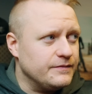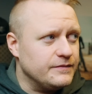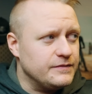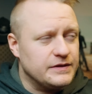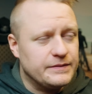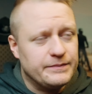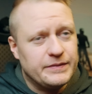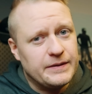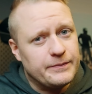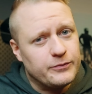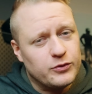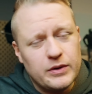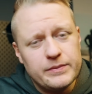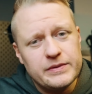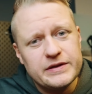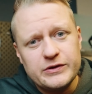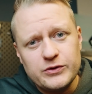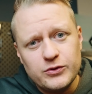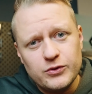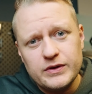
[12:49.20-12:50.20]
will be
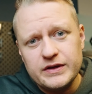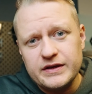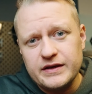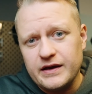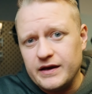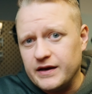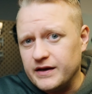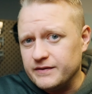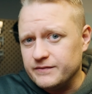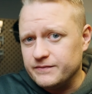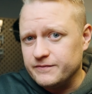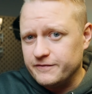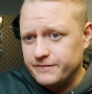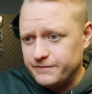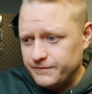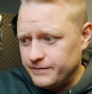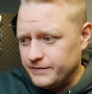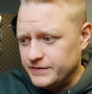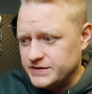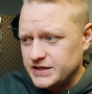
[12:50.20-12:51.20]
probably doing a
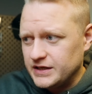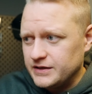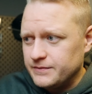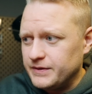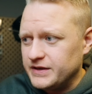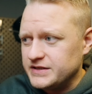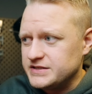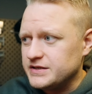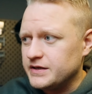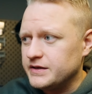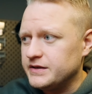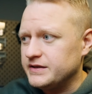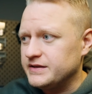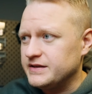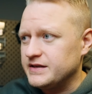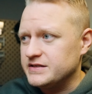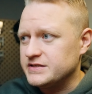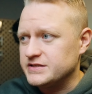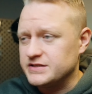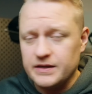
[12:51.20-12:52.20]
side-by-side
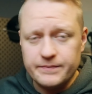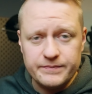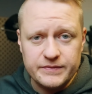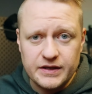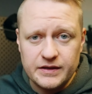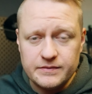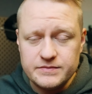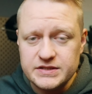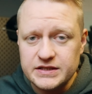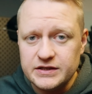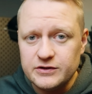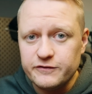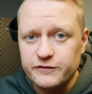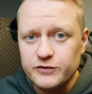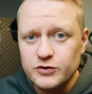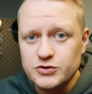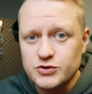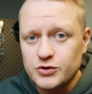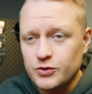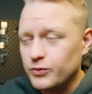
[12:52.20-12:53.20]
test sometimes in the
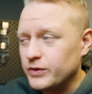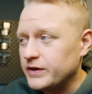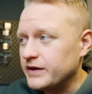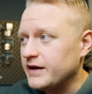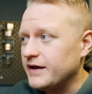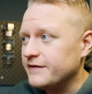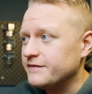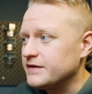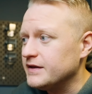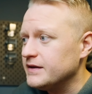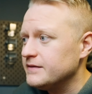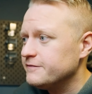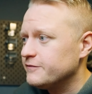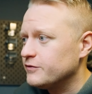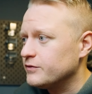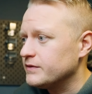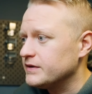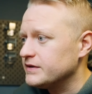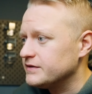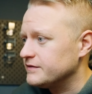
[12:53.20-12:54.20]
future when I have time
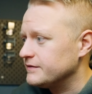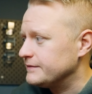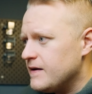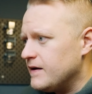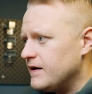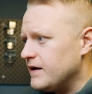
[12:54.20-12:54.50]
for it.